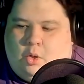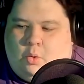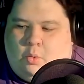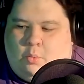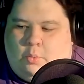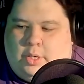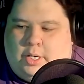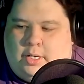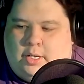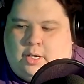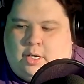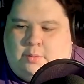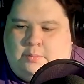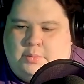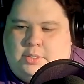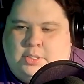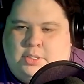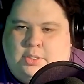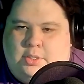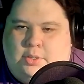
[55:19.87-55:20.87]
when it
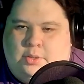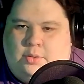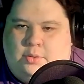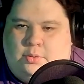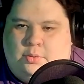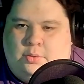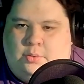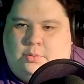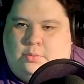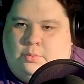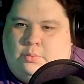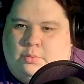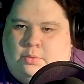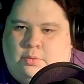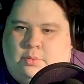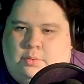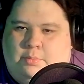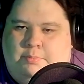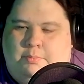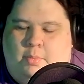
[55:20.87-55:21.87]
comes to
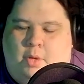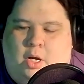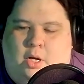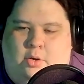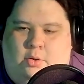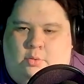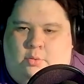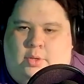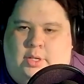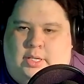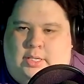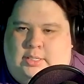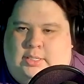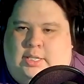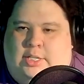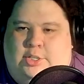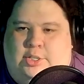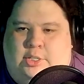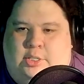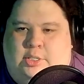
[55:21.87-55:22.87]
modern
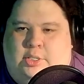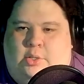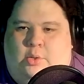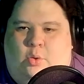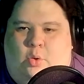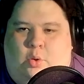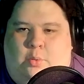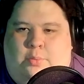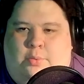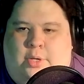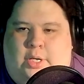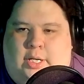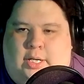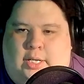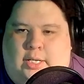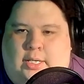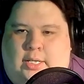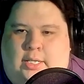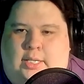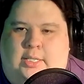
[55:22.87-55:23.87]
organizations
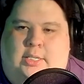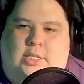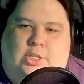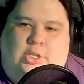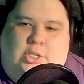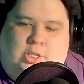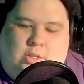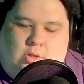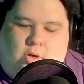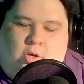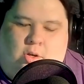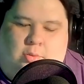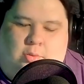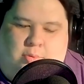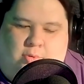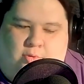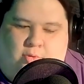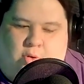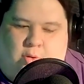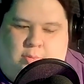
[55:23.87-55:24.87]
incorporating Indigenous art or
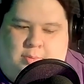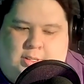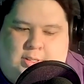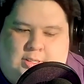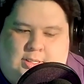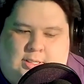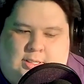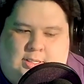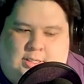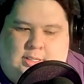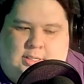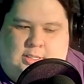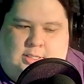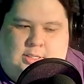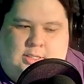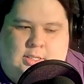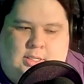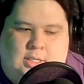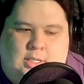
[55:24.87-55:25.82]
performances